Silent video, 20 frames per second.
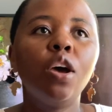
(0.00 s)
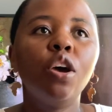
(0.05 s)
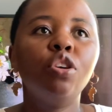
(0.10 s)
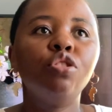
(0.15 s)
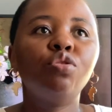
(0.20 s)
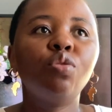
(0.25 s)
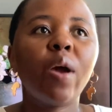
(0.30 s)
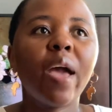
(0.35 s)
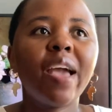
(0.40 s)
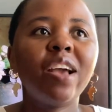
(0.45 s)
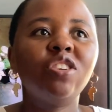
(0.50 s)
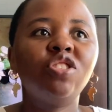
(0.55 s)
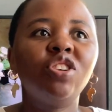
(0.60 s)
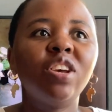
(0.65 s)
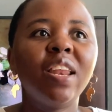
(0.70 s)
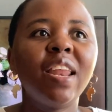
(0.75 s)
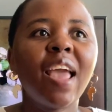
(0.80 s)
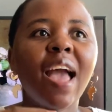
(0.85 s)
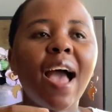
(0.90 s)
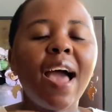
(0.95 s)
to
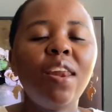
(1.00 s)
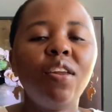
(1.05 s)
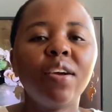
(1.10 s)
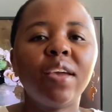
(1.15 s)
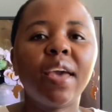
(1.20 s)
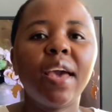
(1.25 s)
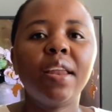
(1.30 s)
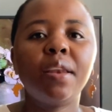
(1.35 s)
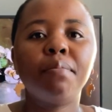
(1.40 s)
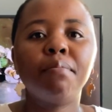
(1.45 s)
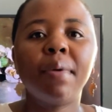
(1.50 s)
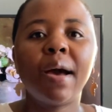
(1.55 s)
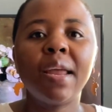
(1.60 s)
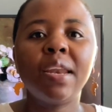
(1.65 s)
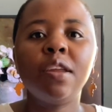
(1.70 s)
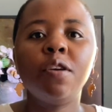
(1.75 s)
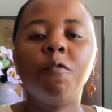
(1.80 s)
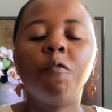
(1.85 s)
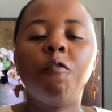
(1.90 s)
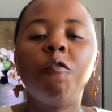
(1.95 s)
actually allocate
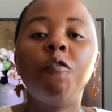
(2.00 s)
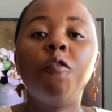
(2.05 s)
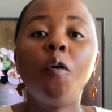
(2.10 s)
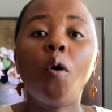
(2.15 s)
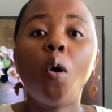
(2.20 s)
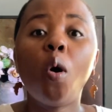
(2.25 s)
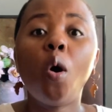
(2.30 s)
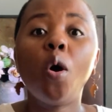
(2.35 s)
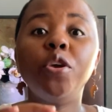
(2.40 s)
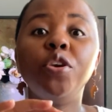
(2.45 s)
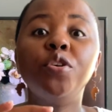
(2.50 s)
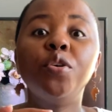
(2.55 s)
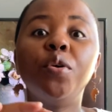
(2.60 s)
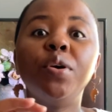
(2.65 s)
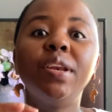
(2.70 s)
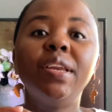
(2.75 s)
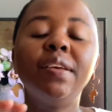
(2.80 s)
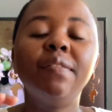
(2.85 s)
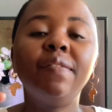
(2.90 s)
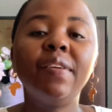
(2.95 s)
money for your
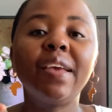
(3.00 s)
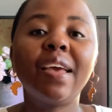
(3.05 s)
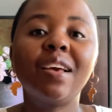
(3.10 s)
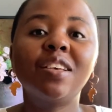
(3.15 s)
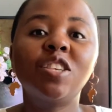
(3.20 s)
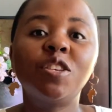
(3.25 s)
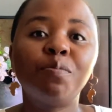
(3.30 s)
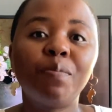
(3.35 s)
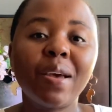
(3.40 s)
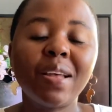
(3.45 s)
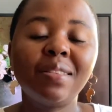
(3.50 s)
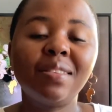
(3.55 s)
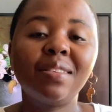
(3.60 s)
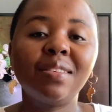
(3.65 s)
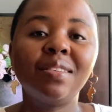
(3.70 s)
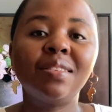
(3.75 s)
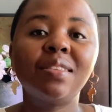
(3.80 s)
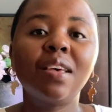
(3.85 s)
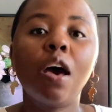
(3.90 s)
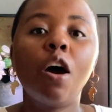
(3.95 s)
living
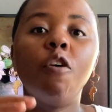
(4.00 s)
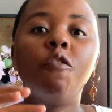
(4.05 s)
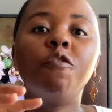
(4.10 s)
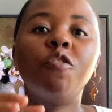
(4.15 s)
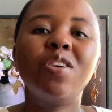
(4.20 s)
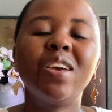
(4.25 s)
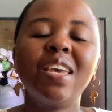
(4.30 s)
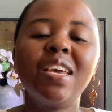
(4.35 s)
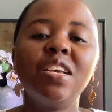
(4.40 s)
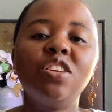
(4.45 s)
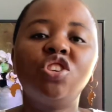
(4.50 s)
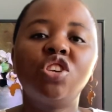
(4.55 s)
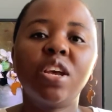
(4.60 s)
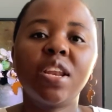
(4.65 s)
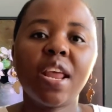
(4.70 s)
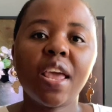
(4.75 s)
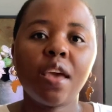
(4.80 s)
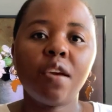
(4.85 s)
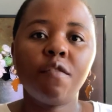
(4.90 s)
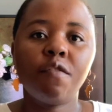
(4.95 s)
expenses for each
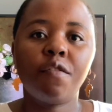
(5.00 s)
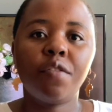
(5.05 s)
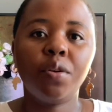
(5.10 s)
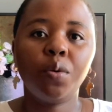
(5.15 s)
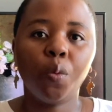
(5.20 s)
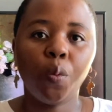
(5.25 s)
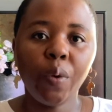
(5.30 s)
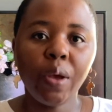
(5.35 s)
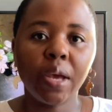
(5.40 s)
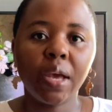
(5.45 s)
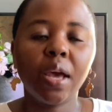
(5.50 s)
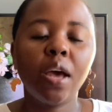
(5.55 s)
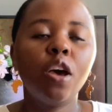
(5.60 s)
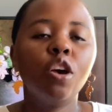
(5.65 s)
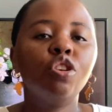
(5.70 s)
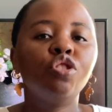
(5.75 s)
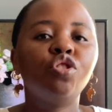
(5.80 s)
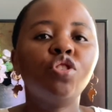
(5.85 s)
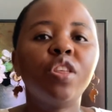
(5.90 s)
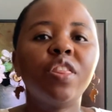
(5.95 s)
and every week,
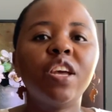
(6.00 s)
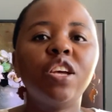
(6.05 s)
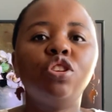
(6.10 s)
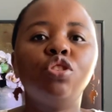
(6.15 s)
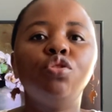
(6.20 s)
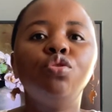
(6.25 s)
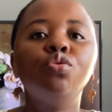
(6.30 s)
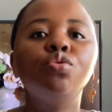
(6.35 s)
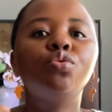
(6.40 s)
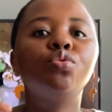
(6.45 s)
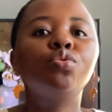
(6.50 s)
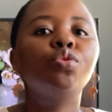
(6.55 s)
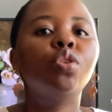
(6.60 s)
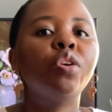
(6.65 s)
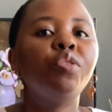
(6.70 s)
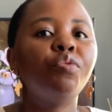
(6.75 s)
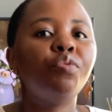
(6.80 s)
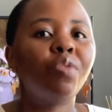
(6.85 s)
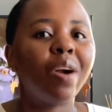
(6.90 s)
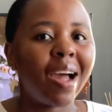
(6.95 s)
so that you do
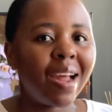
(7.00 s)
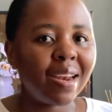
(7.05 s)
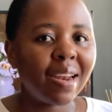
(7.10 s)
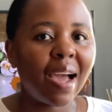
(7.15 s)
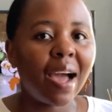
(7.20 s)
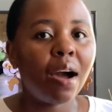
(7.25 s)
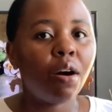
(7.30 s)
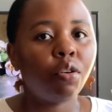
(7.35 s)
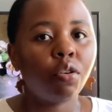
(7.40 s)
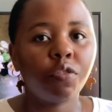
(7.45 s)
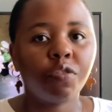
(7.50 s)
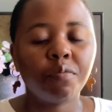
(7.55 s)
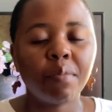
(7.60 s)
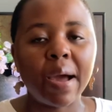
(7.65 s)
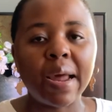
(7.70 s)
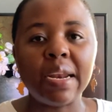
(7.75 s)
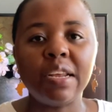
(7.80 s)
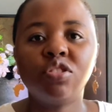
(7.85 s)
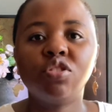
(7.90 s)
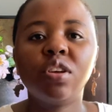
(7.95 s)
not run out of
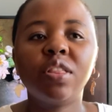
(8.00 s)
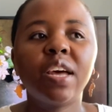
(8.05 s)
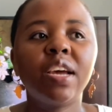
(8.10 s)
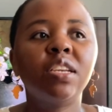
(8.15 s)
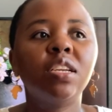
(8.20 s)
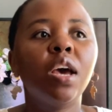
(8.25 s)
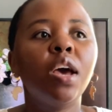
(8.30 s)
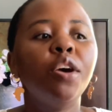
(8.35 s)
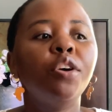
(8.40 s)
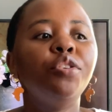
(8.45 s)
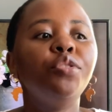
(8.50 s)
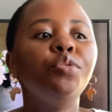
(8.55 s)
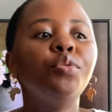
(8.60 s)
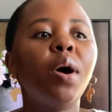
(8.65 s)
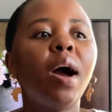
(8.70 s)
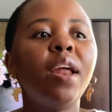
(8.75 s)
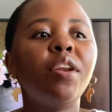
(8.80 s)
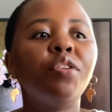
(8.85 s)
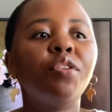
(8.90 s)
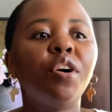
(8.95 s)
money, so that you
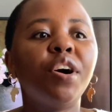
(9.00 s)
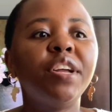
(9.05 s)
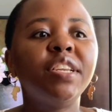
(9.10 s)
are not